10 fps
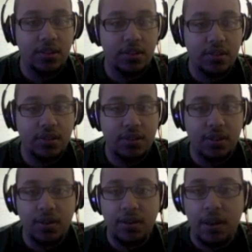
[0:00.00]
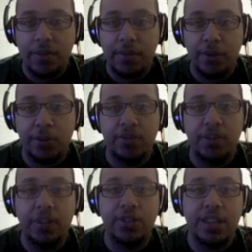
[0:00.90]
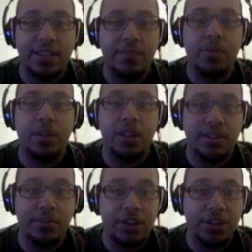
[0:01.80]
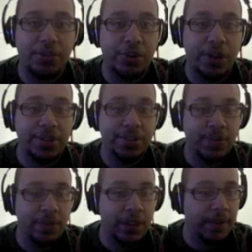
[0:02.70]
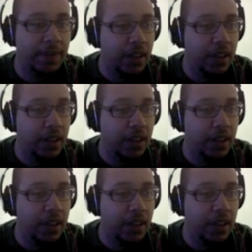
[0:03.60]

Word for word: So I'm going to be posting videos as the as the project progresses, but